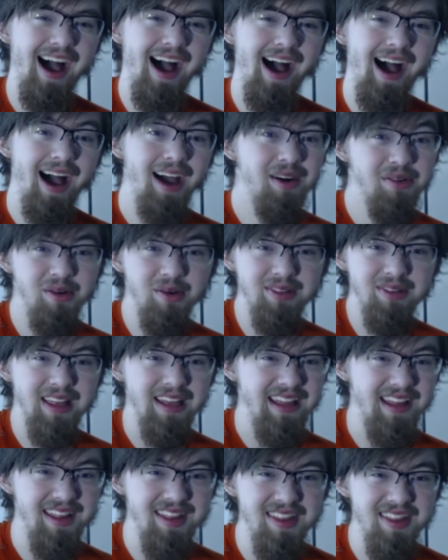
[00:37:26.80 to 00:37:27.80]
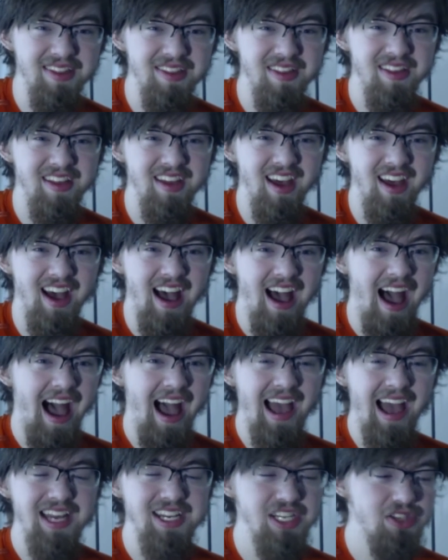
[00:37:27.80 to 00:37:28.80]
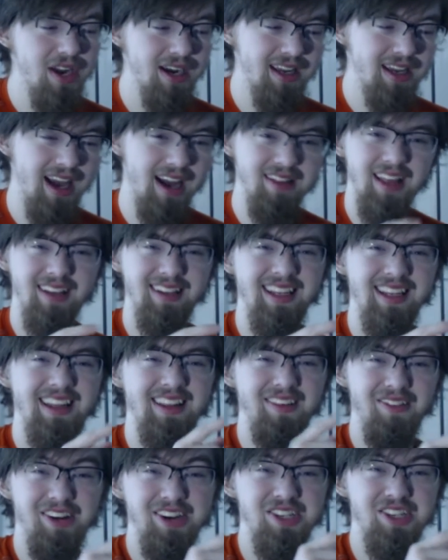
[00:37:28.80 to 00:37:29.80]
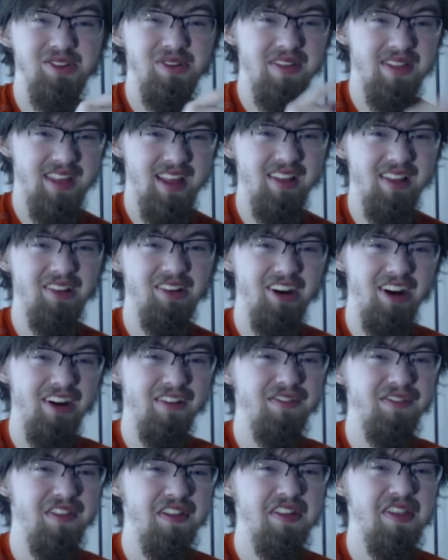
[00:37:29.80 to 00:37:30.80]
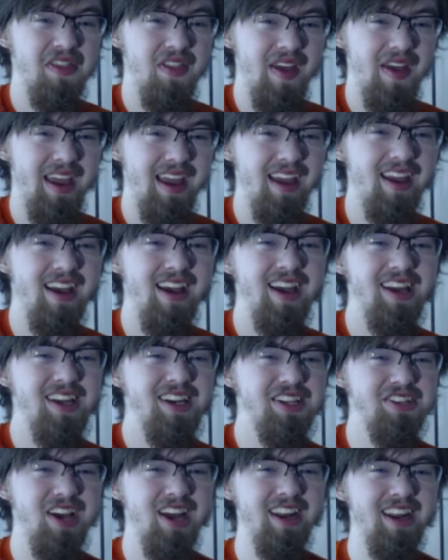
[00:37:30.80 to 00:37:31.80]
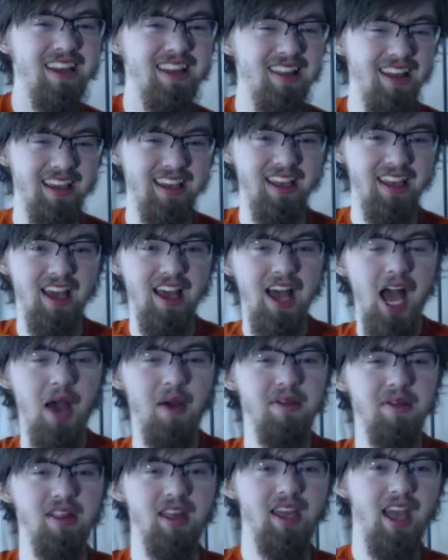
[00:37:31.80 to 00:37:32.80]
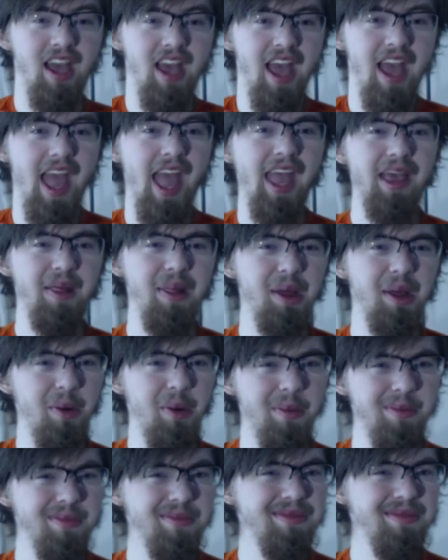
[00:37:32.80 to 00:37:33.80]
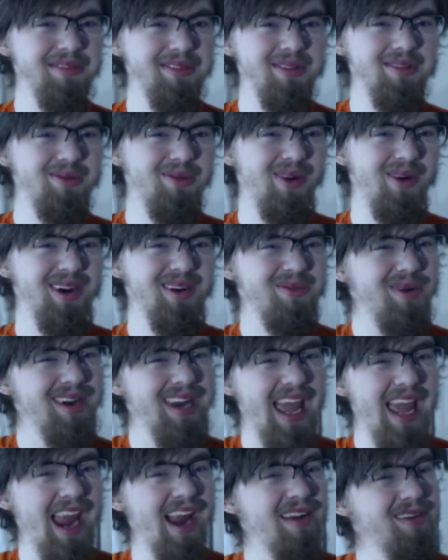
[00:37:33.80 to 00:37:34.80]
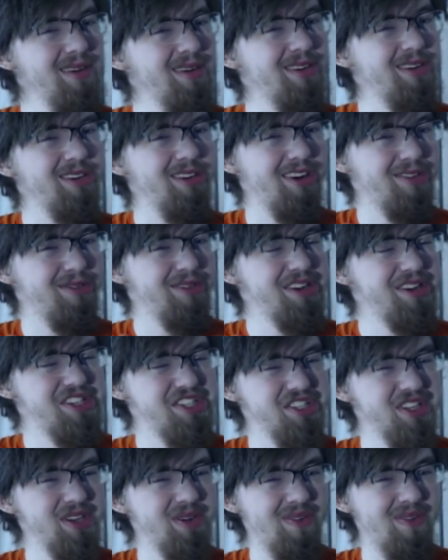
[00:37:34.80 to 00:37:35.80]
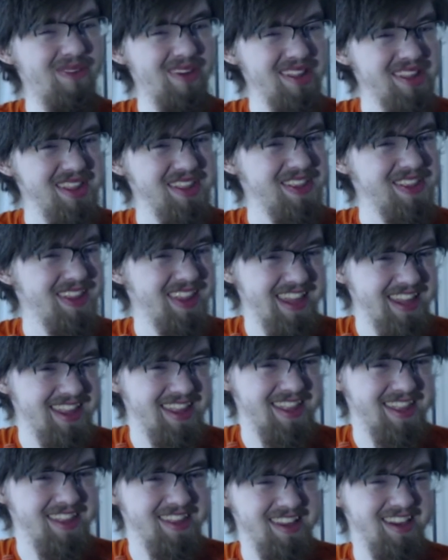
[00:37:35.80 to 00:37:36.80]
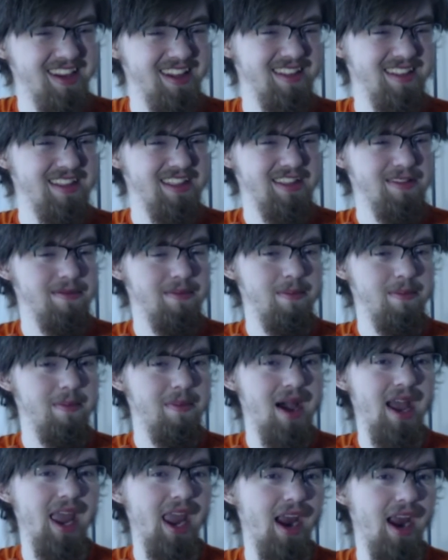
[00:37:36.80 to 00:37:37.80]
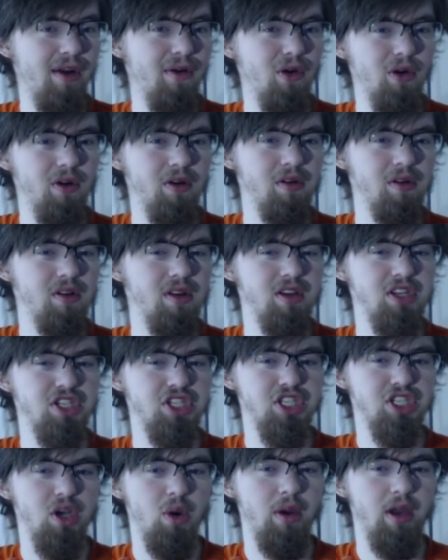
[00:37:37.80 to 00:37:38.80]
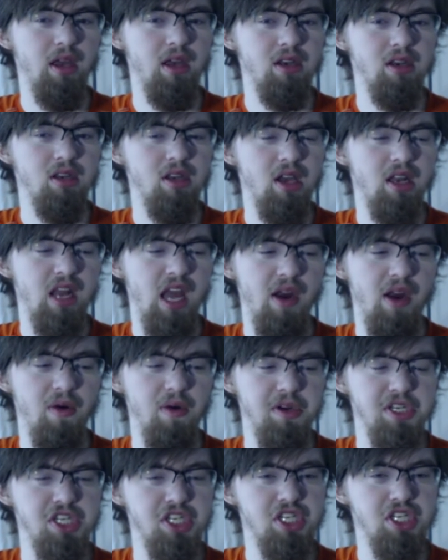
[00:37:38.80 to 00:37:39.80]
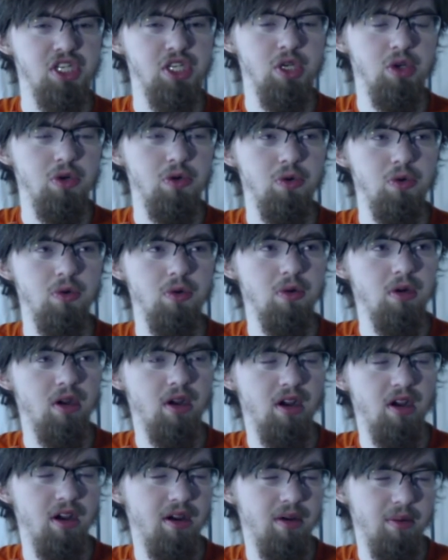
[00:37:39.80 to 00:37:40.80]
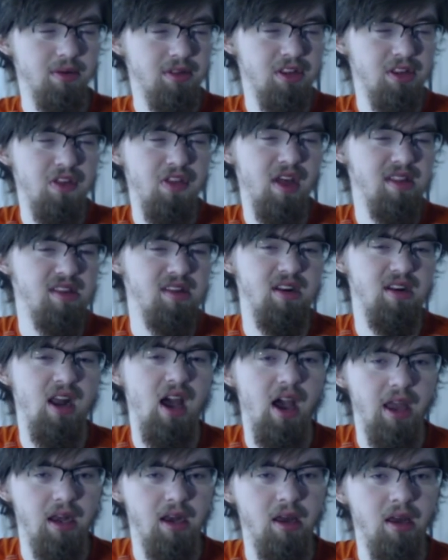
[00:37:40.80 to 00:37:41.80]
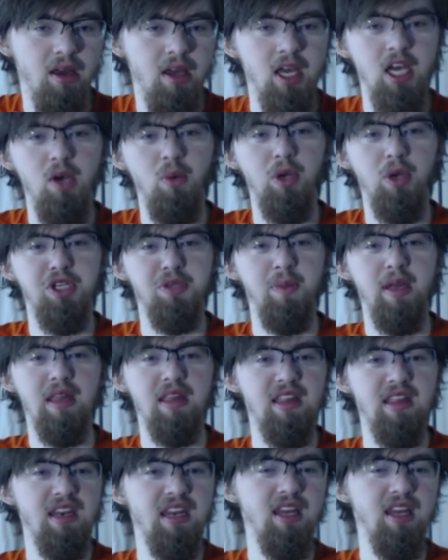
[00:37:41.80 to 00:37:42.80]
I don't know what that is. I actually tried contacting the original seller of this thing to try to, like, I was like, hey, like, what error originally was this? Because my error is showing an error 2009, which means